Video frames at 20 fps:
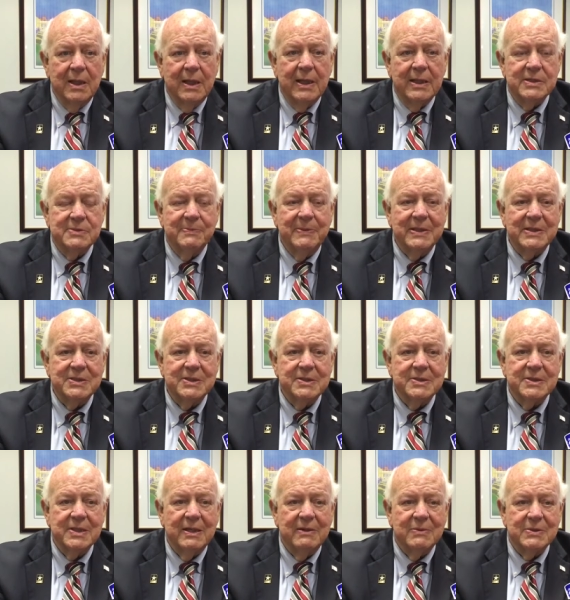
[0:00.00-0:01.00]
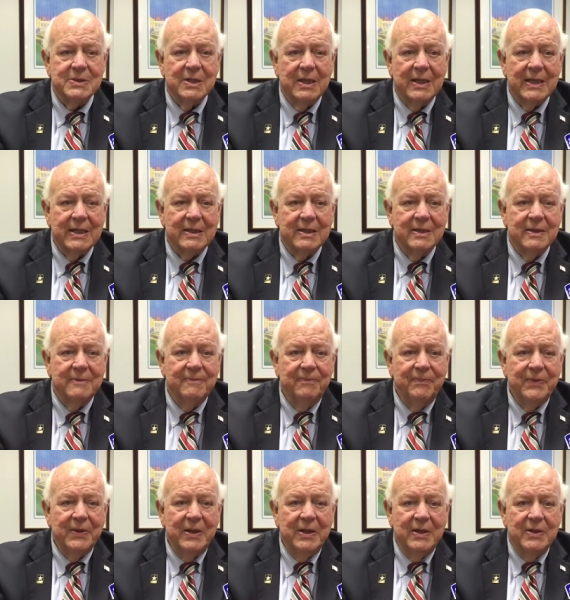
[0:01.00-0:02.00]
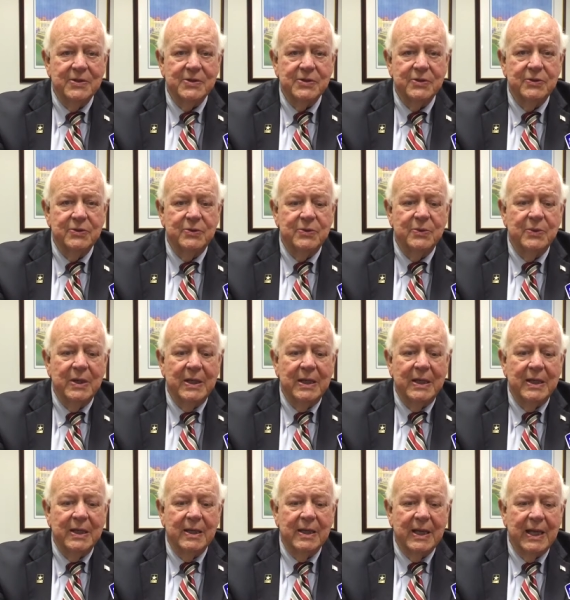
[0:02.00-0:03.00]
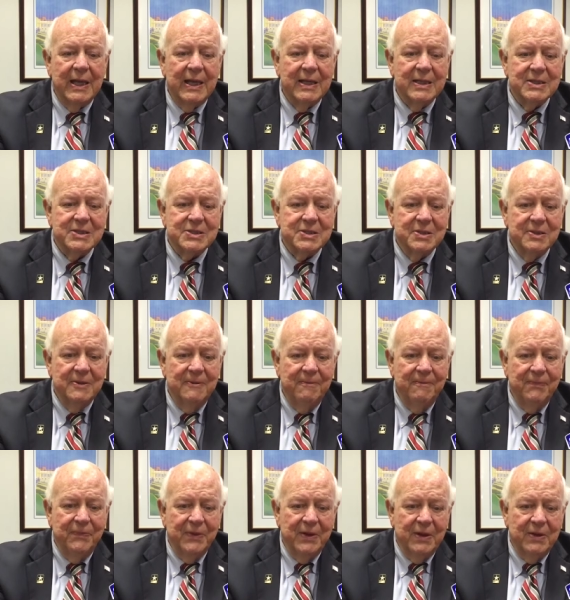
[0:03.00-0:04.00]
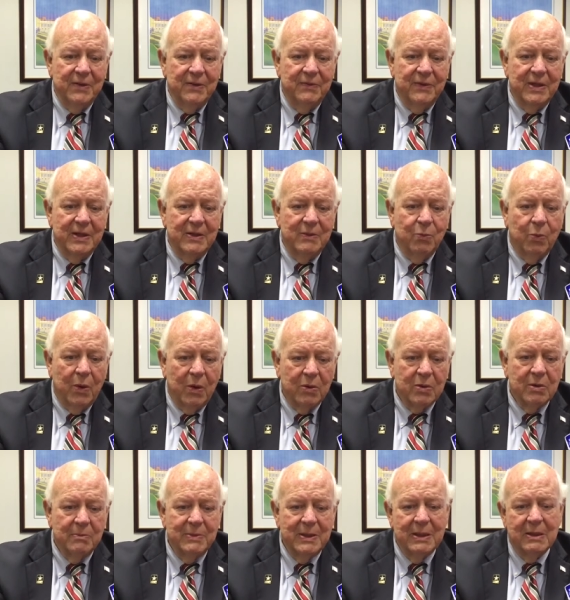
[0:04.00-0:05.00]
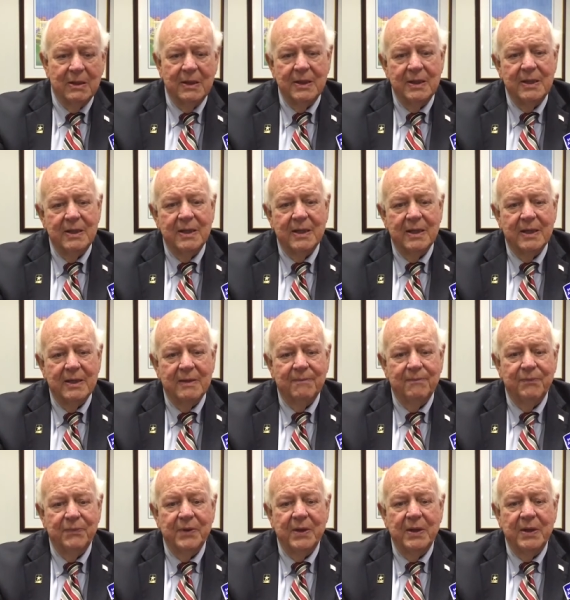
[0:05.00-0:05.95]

has been since I was elected to enhance the walkability and